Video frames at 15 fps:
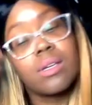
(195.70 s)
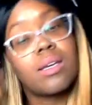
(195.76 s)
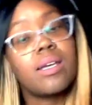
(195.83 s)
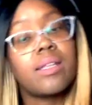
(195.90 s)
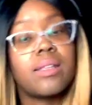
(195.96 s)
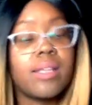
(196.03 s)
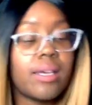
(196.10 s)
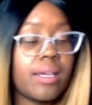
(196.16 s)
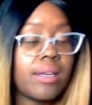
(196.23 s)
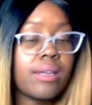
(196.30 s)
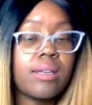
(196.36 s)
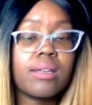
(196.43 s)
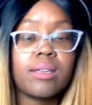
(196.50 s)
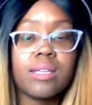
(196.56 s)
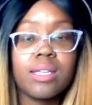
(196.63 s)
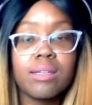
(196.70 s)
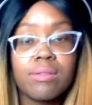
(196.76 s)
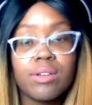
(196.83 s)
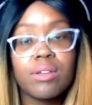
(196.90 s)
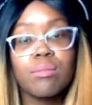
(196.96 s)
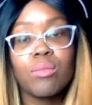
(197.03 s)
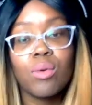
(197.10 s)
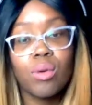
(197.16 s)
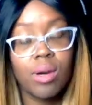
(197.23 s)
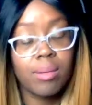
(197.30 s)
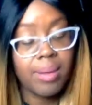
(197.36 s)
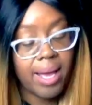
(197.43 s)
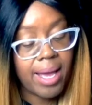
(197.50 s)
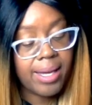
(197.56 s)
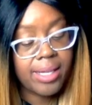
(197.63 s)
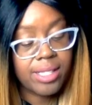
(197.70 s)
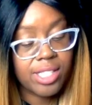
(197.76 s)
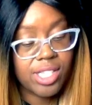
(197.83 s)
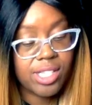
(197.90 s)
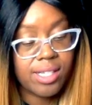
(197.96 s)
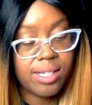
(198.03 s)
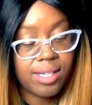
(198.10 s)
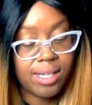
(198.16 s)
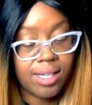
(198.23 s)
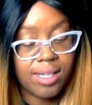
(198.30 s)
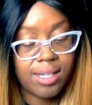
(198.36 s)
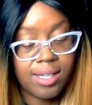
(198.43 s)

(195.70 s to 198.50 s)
And then even more packaging.